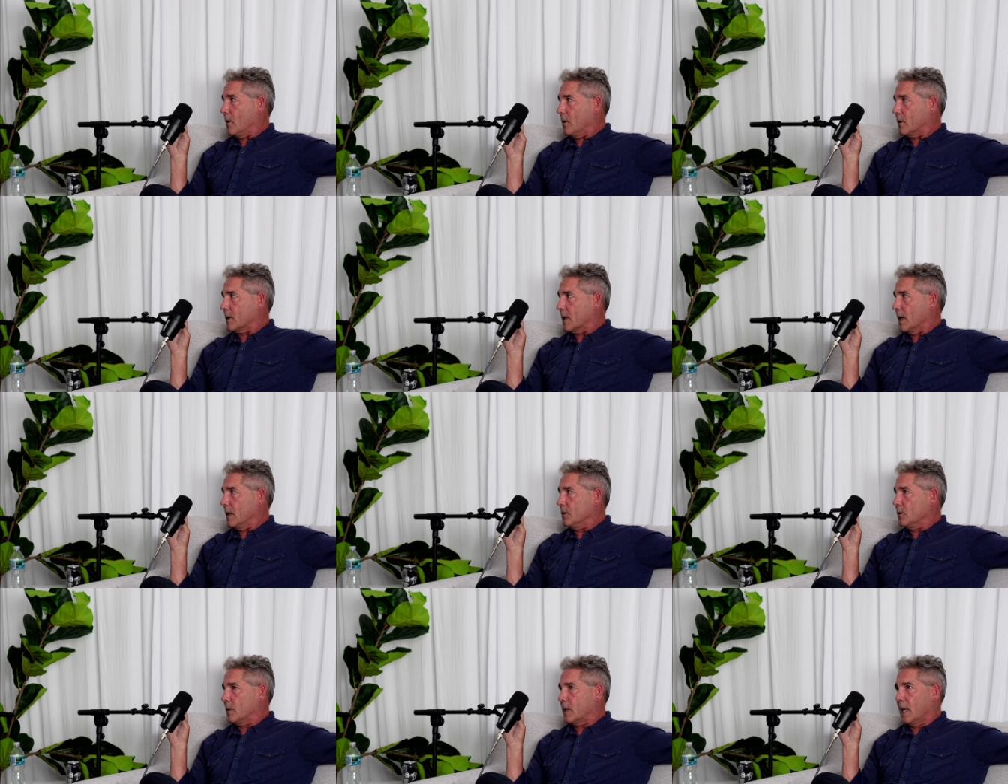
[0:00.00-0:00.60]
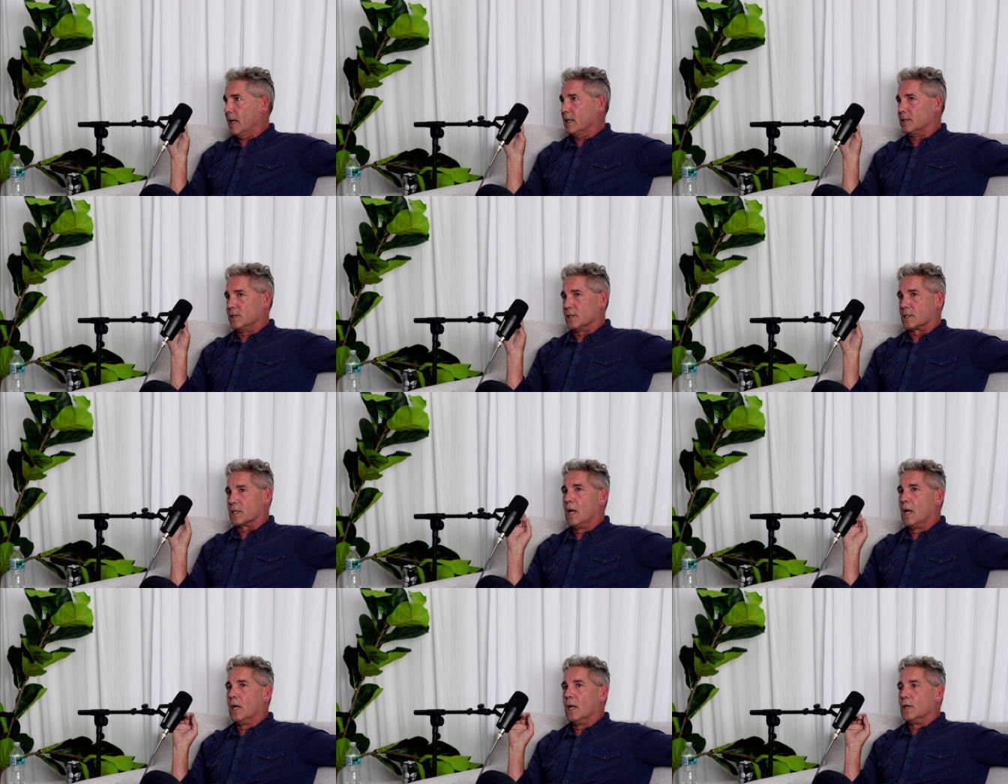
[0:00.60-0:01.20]
Okay, you can't just
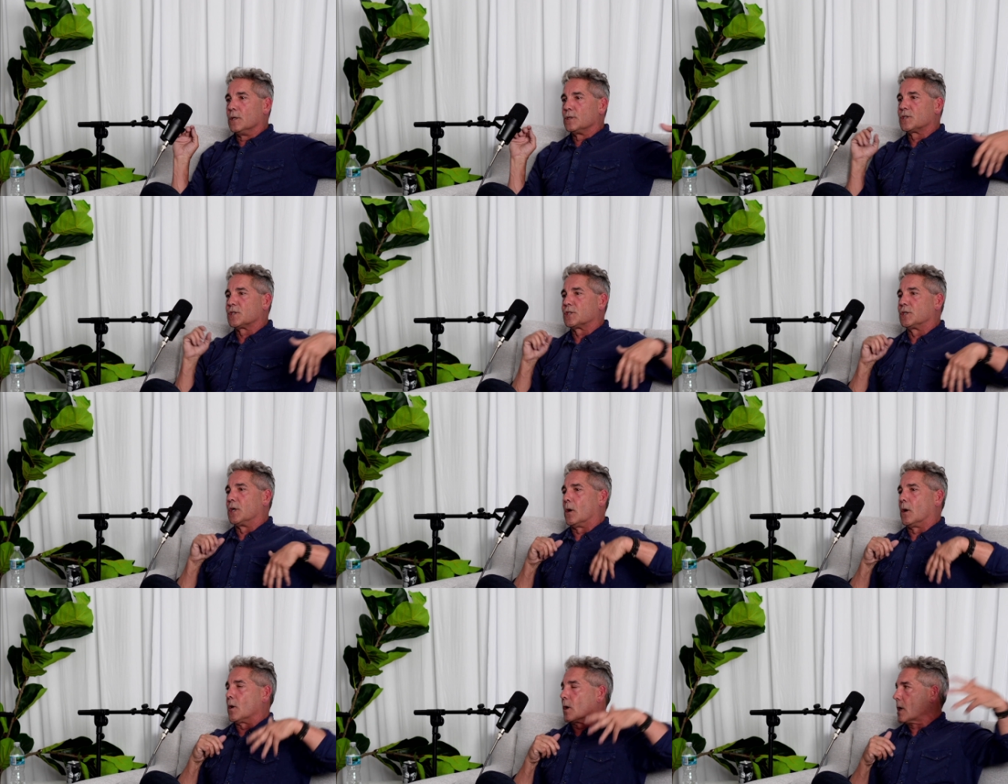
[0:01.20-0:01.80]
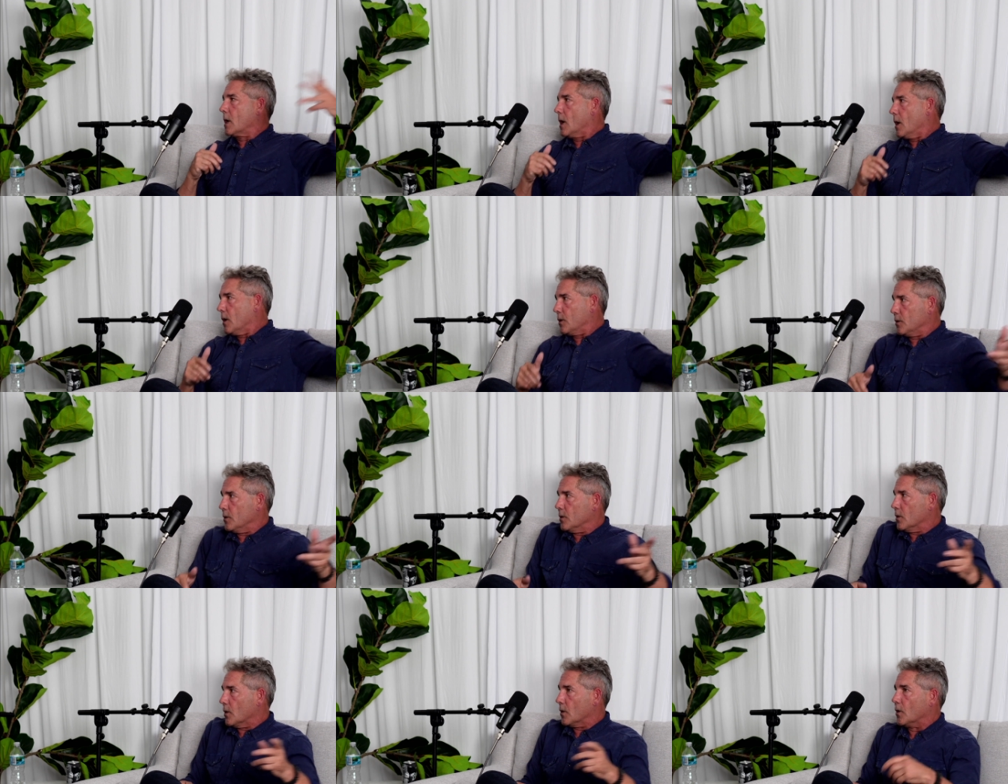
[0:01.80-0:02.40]
shirk
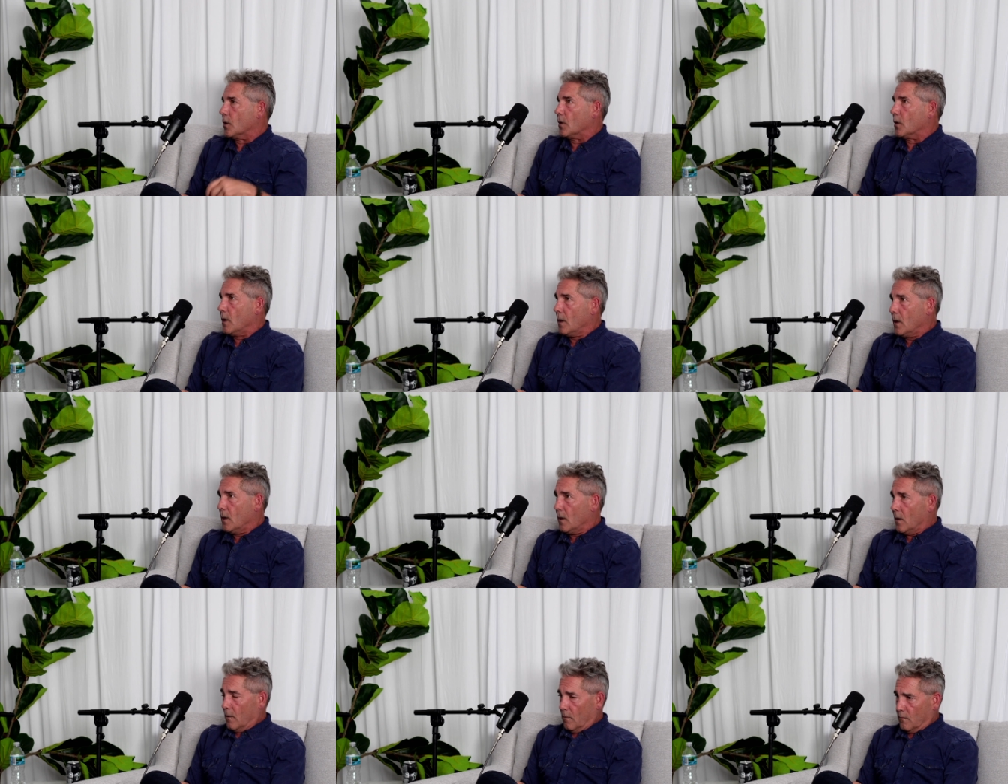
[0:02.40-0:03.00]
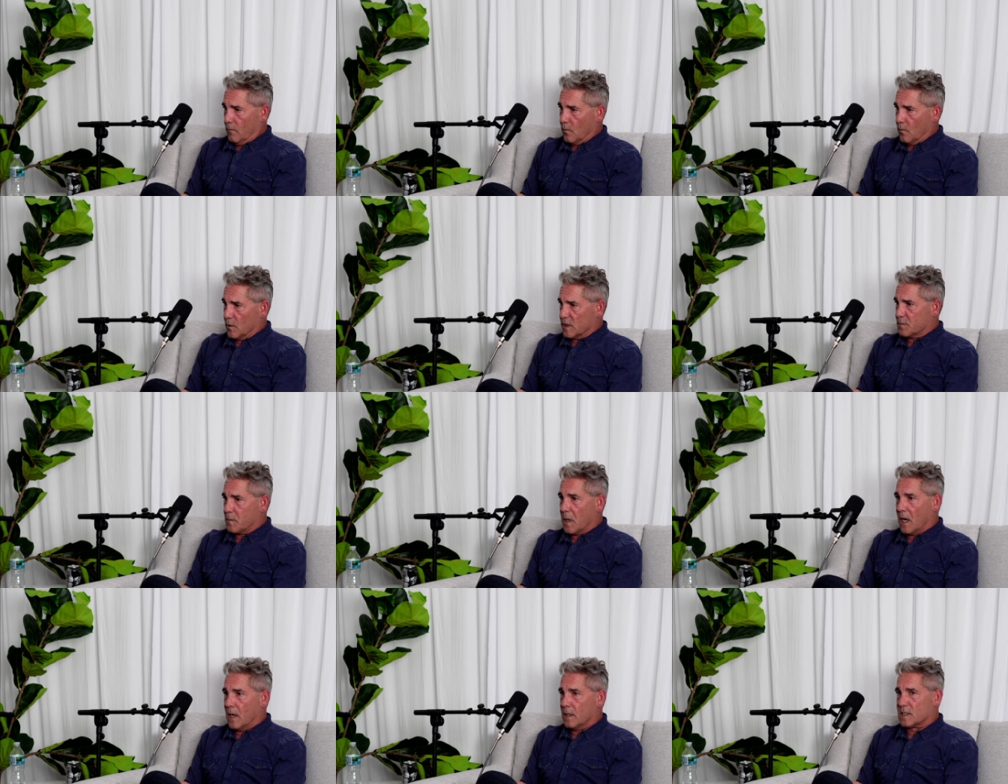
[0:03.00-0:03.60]
your
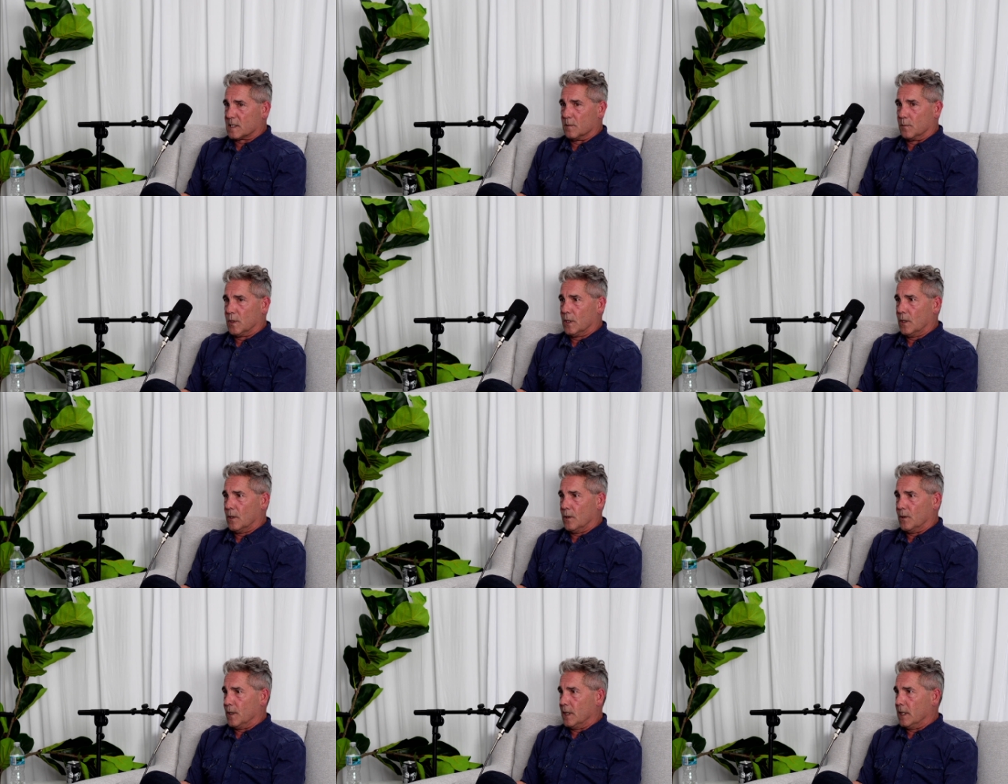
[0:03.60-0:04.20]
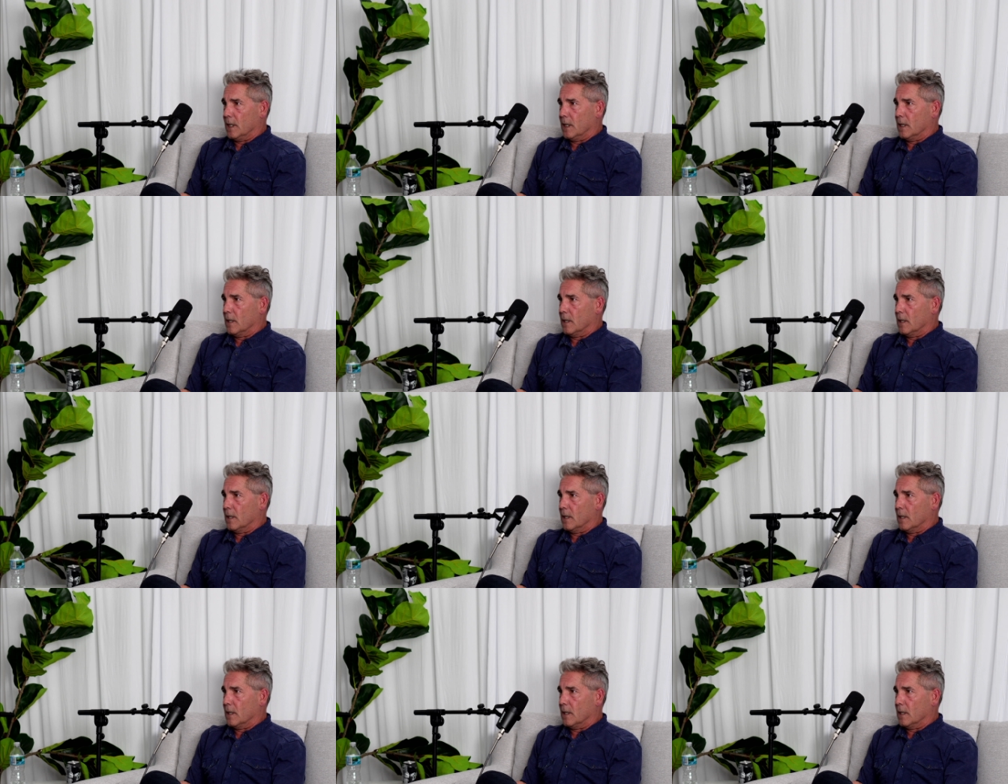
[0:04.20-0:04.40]
responsibility.